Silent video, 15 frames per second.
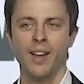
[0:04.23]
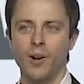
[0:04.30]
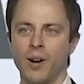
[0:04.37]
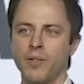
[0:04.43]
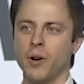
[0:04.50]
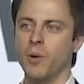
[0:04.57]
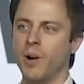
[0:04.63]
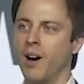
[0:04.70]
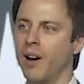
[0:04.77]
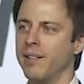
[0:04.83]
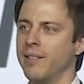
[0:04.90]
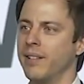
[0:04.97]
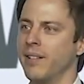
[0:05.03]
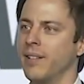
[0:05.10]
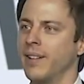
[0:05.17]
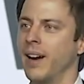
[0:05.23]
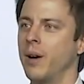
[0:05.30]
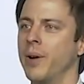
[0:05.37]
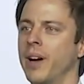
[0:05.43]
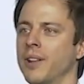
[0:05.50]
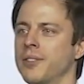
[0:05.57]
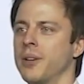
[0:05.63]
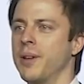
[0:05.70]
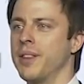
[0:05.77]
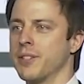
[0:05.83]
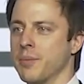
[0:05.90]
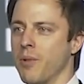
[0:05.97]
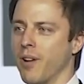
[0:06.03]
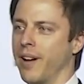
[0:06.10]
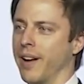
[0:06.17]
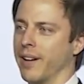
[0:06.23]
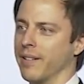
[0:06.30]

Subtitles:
everyone, how are we all doing this morning?